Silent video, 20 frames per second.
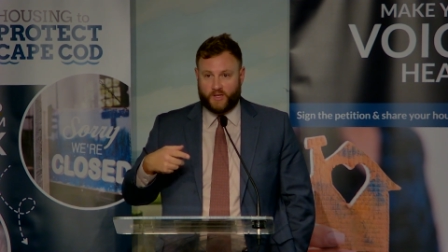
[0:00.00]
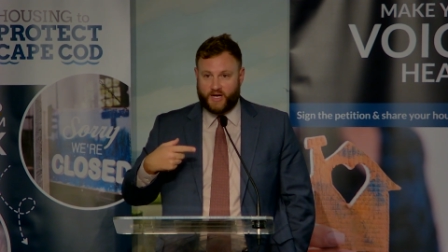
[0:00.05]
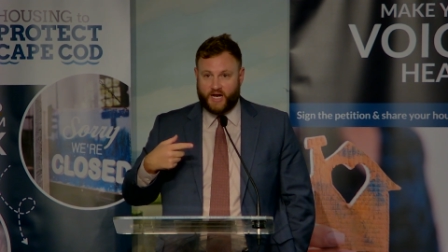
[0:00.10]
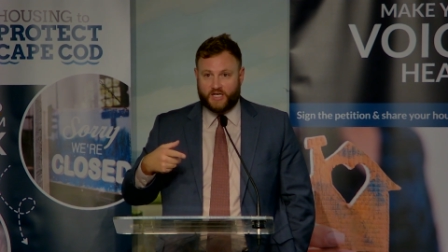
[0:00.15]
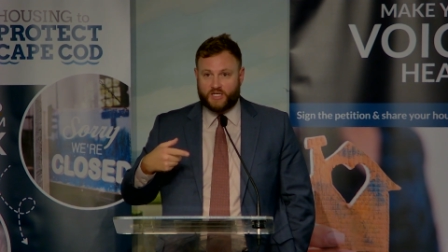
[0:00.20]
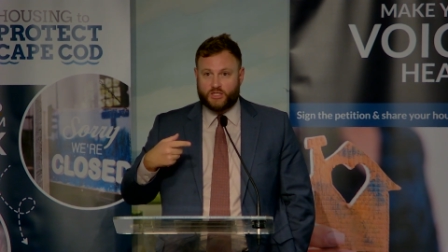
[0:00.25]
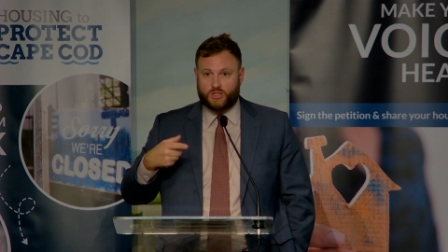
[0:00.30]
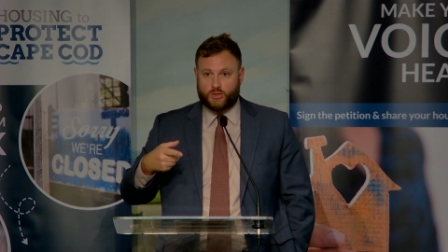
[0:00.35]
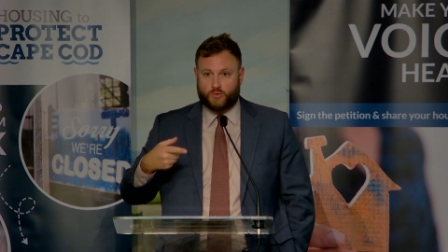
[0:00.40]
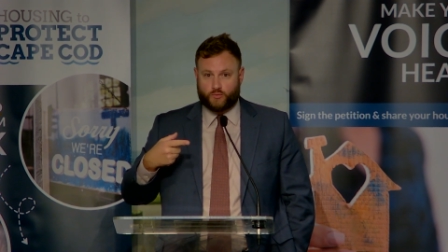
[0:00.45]
and
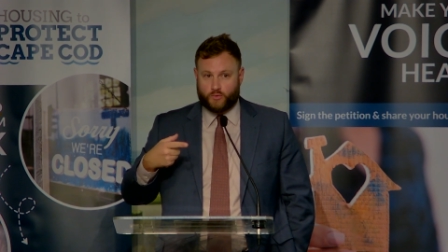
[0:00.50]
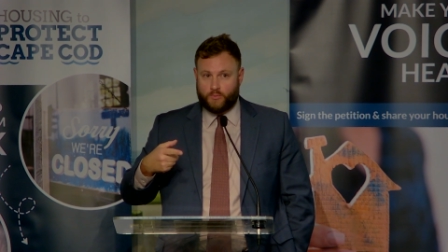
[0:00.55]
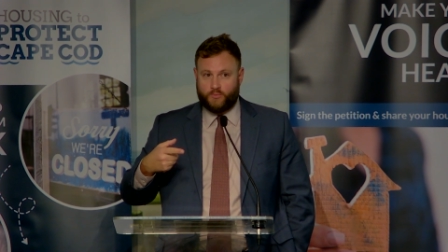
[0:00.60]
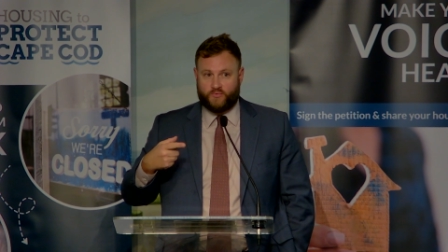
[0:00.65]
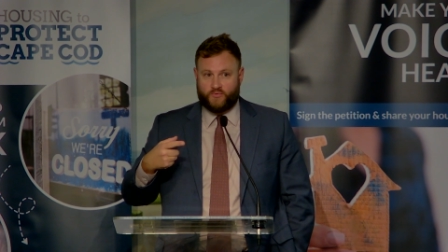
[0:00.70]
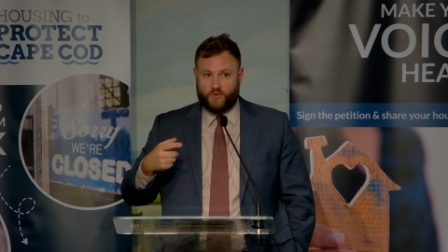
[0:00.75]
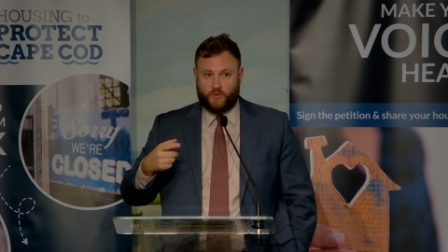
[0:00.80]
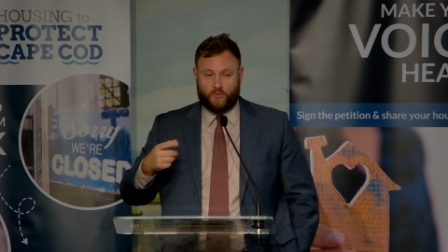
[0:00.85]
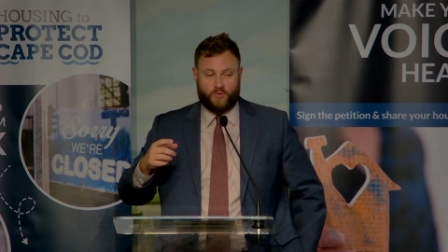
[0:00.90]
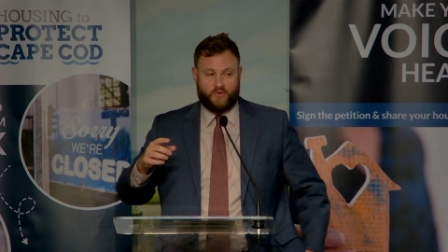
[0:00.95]
not just a room
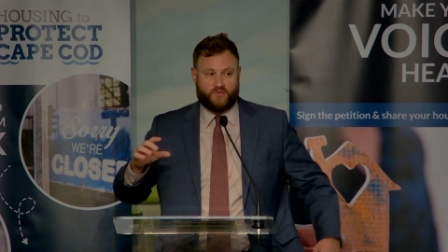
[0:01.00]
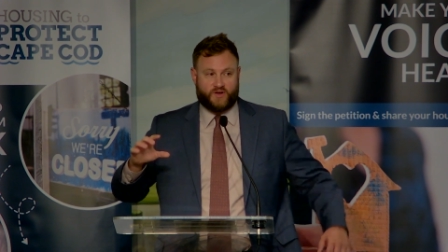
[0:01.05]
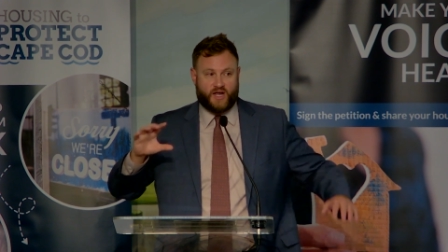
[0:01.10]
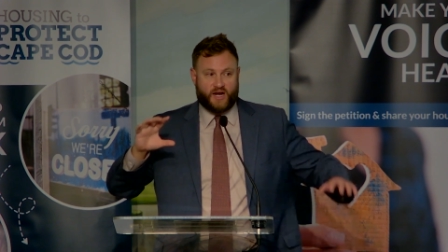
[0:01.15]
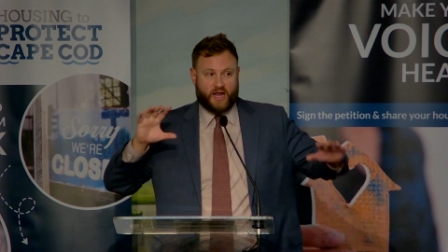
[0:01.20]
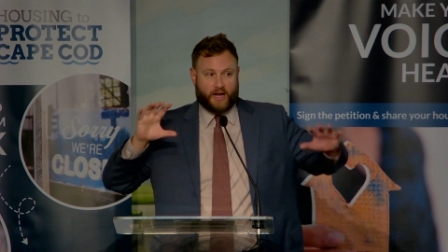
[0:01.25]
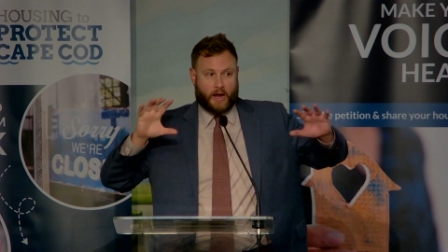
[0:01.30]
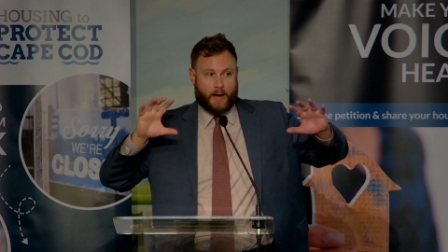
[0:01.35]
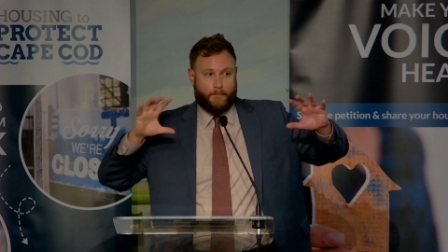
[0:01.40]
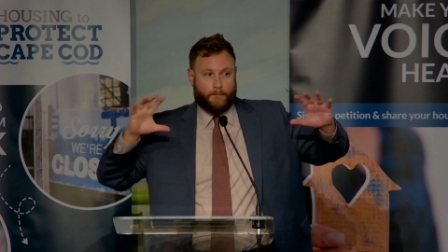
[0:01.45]
full, we've got like a